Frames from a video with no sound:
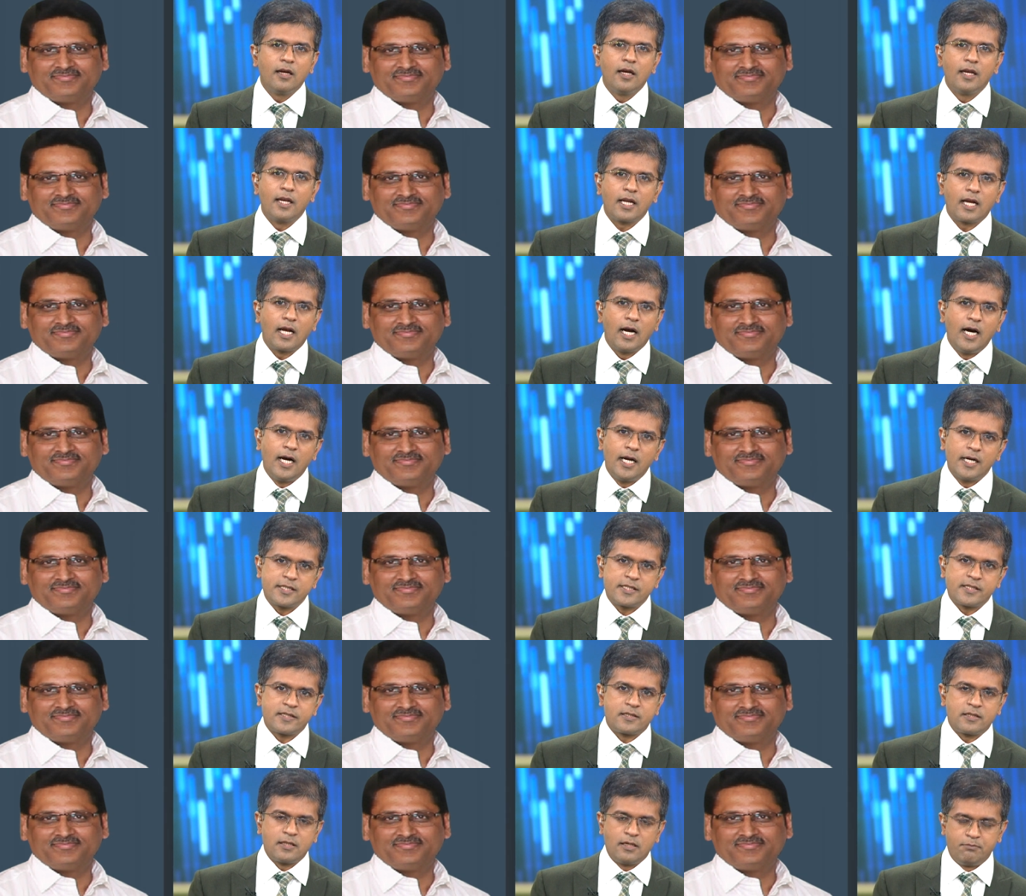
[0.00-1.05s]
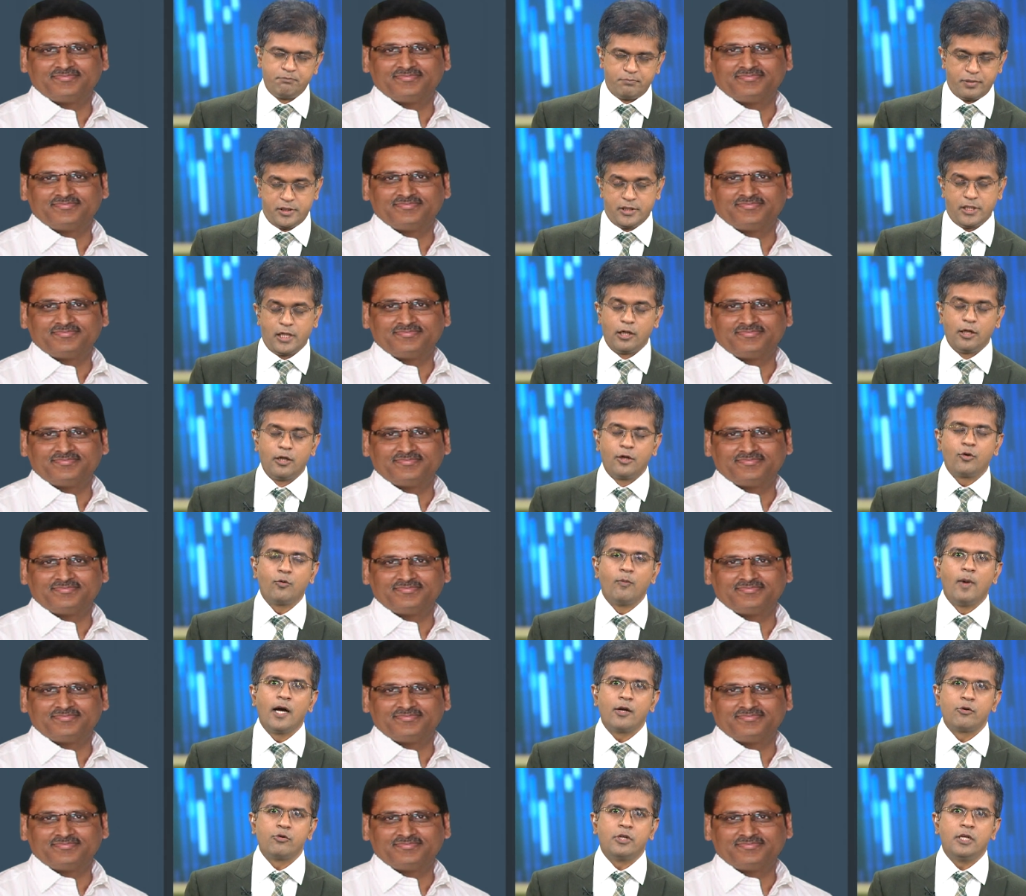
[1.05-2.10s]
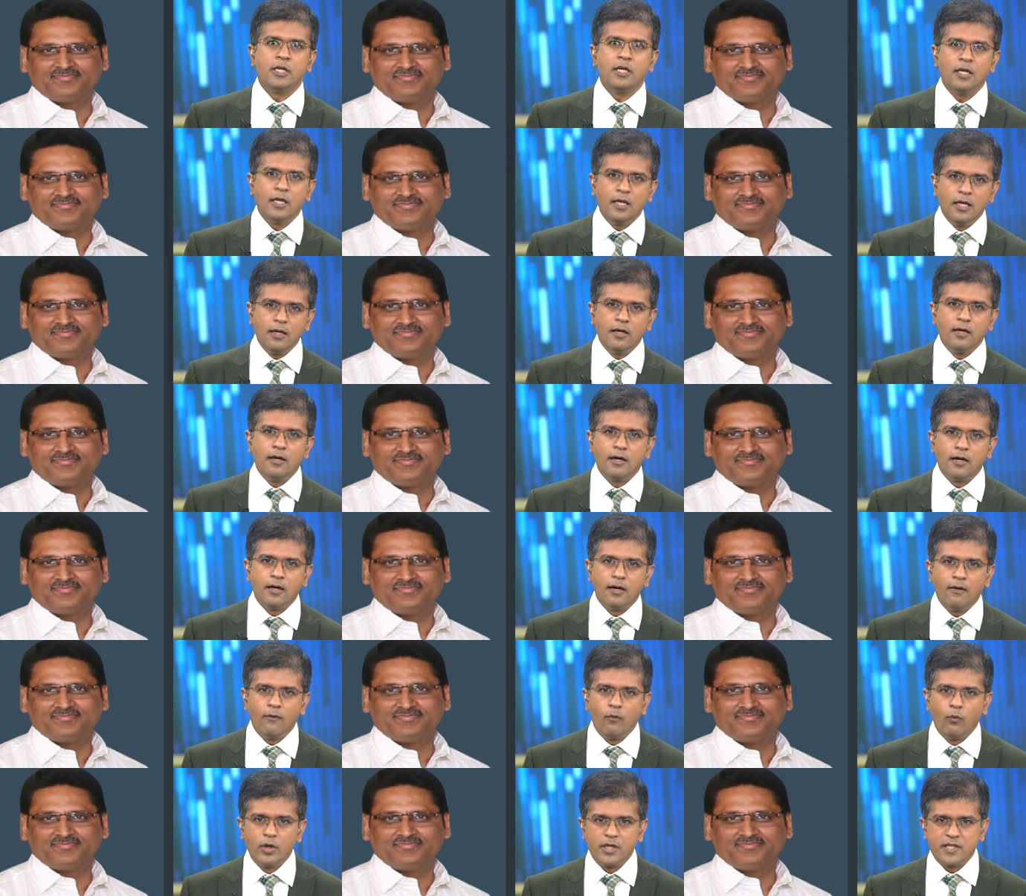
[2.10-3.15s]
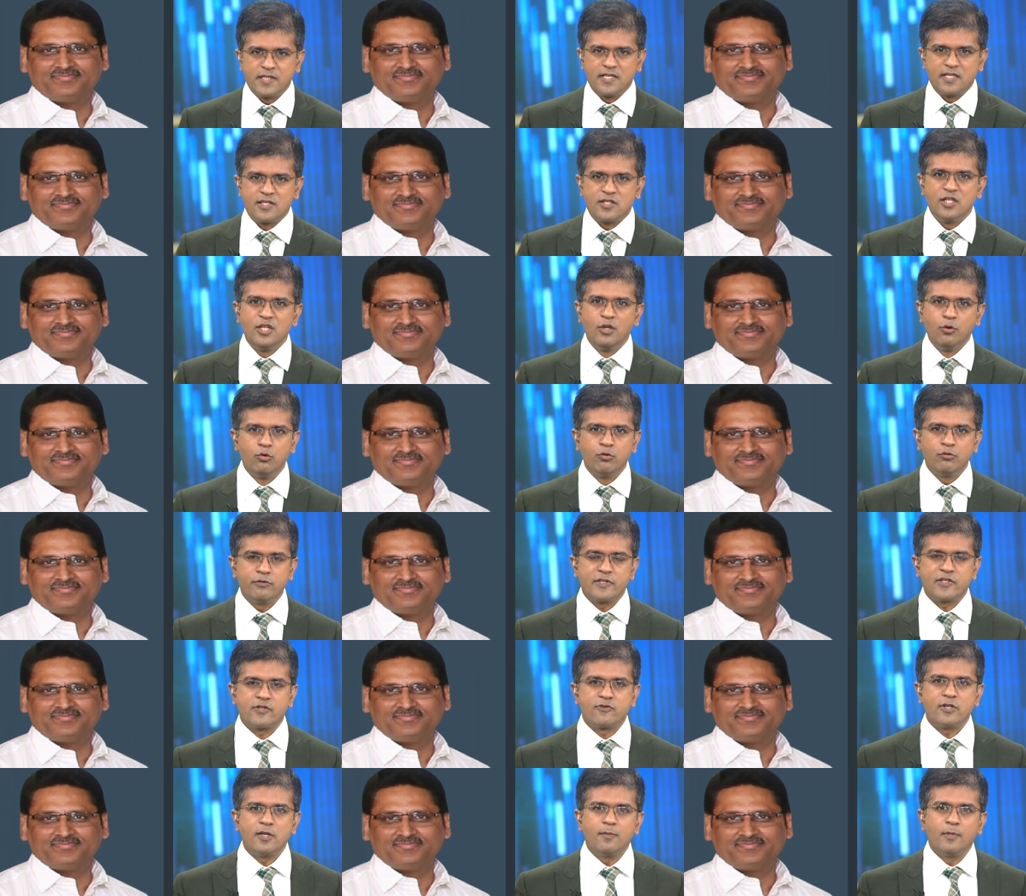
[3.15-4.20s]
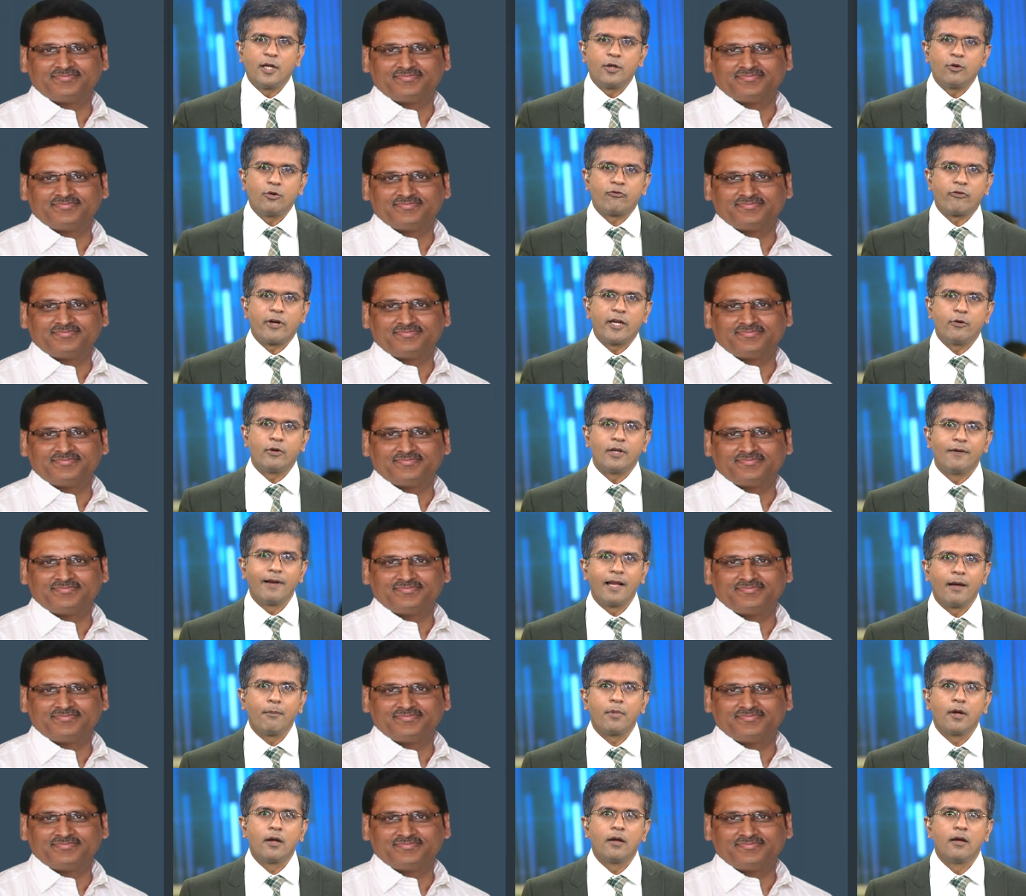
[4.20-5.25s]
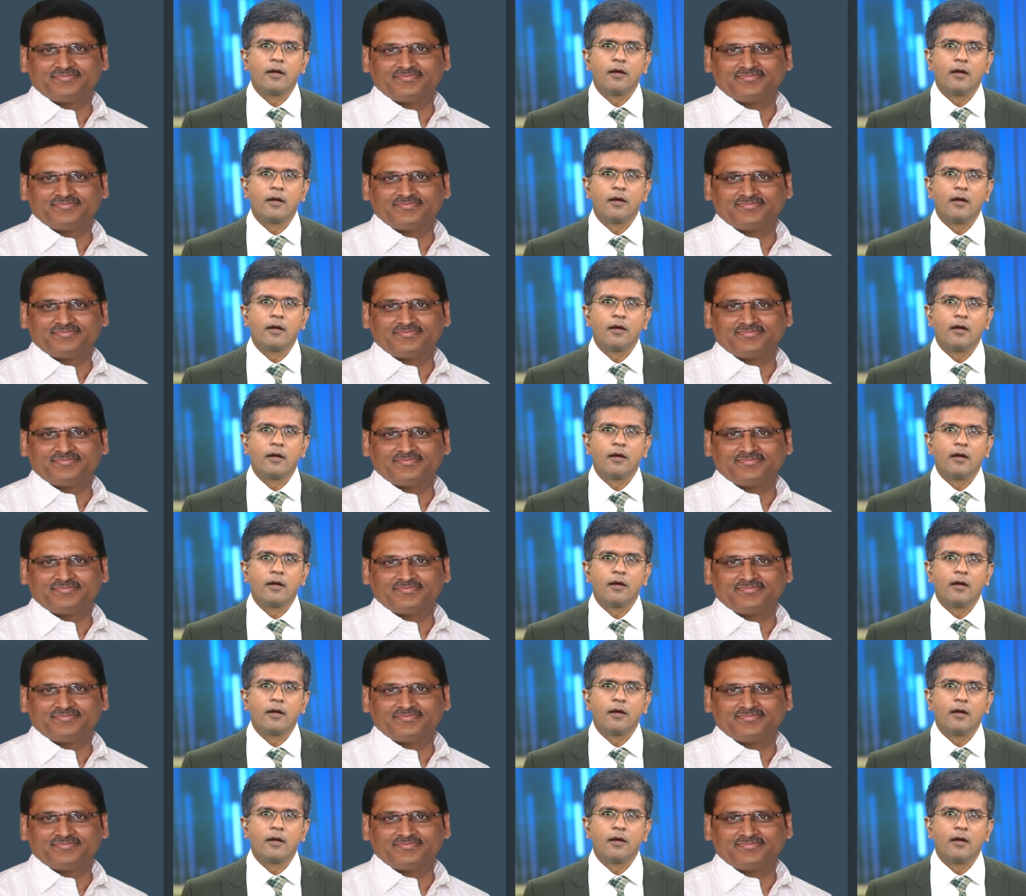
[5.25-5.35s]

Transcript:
Speaker 1: in cars, uh, particularly to Maruti. Uh, what is this new stream that you're trying to develop?